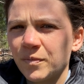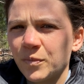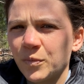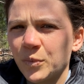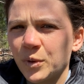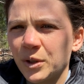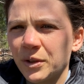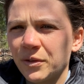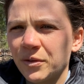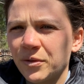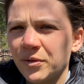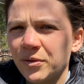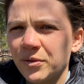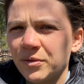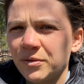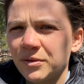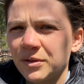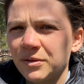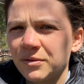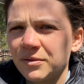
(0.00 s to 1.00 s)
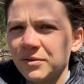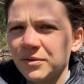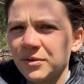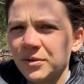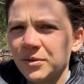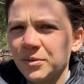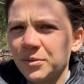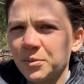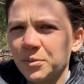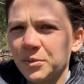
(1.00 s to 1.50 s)
we've
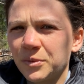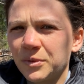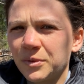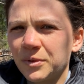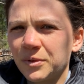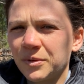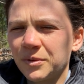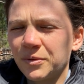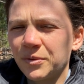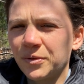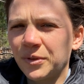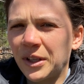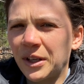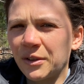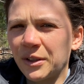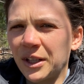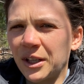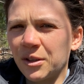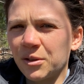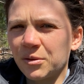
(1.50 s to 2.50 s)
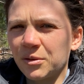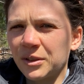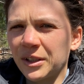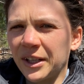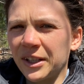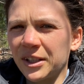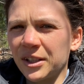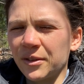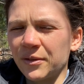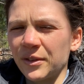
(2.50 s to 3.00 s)
found out
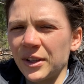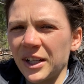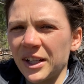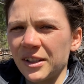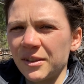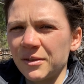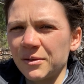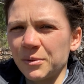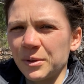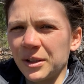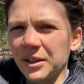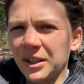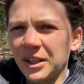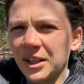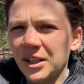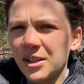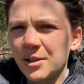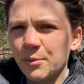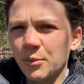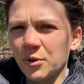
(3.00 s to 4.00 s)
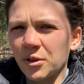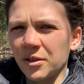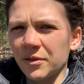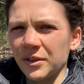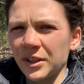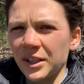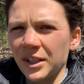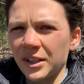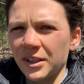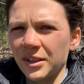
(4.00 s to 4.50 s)
kind of that we think it's more of
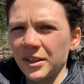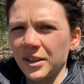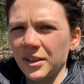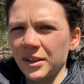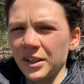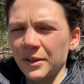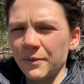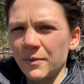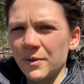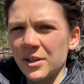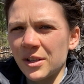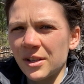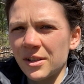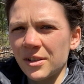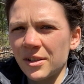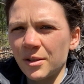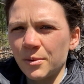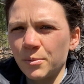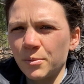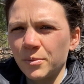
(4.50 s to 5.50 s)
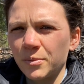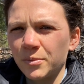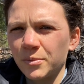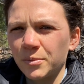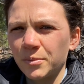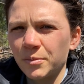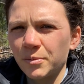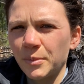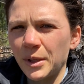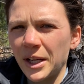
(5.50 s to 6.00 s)
like a lymph system
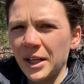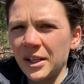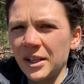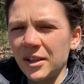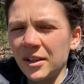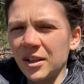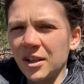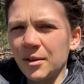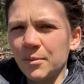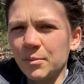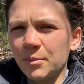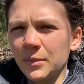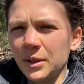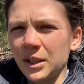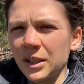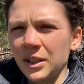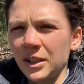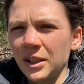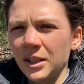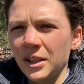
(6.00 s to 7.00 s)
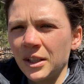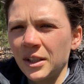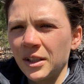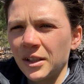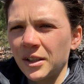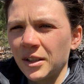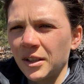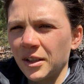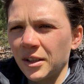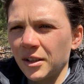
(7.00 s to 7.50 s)
backing up.
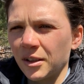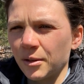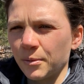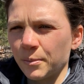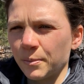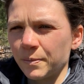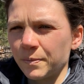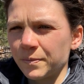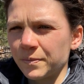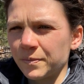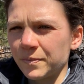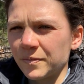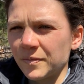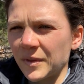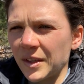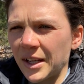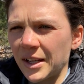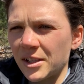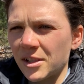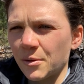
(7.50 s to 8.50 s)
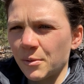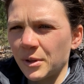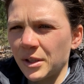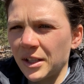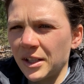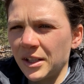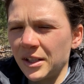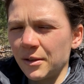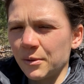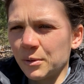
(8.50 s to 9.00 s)
And that's the one
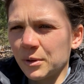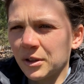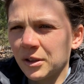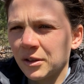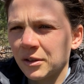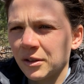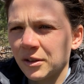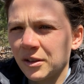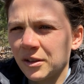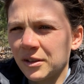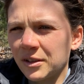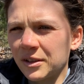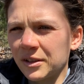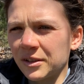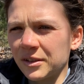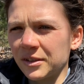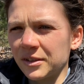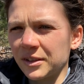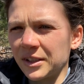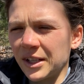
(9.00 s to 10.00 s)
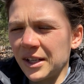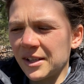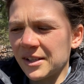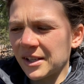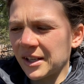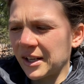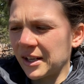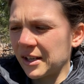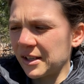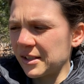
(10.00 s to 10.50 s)
that he will alert days
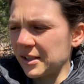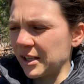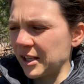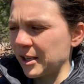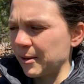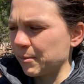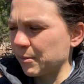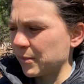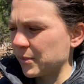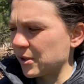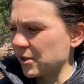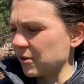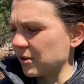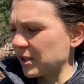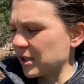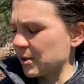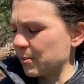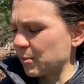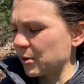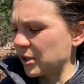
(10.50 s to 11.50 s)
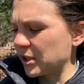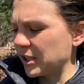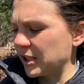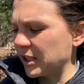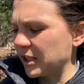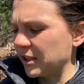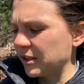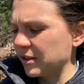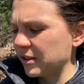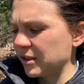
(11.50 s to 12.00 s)
ahead of time, so that's pretty
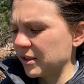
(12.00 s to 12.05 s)
neat.